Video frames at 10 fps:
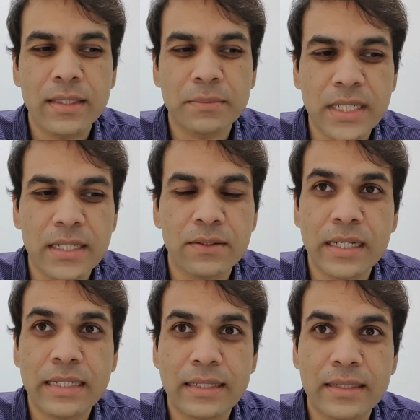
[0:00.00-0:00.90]
i'm starting to
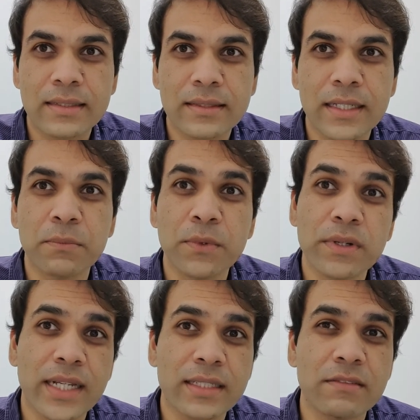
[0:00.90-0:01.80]
liking this and
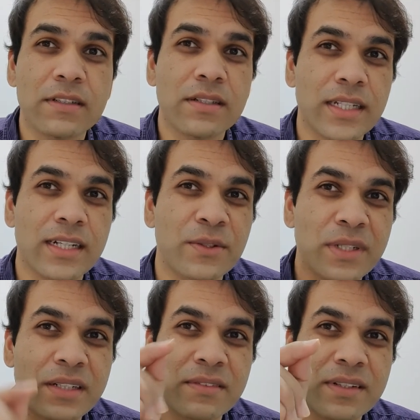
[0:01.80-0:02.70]
more reaction videos i'll
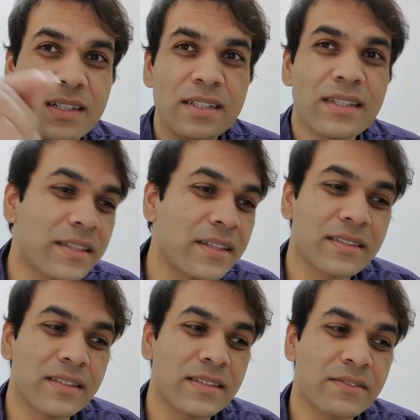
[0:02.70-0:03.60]
do in
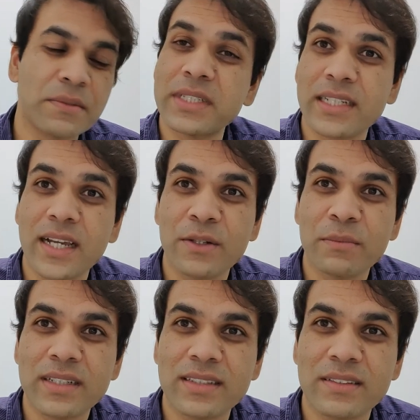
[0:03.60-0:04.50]
this season from chicago
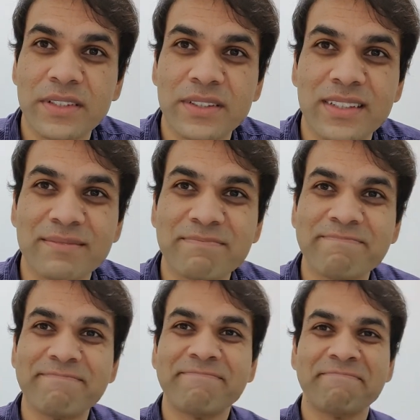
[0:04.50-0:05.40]
mets in future
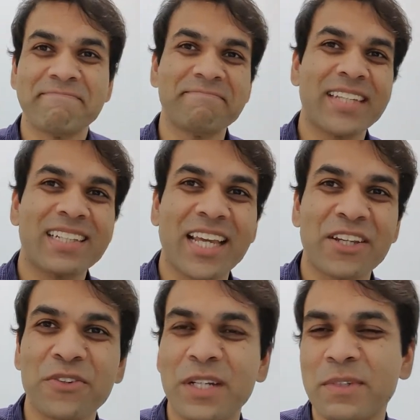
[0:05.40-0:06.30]

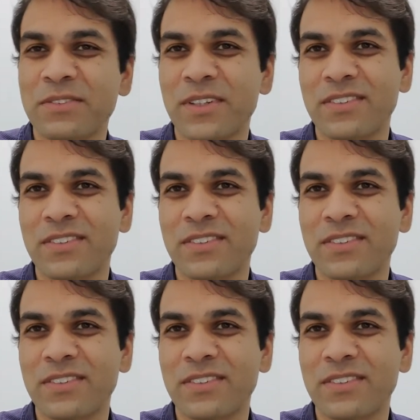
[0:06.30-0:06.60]
thank you very much for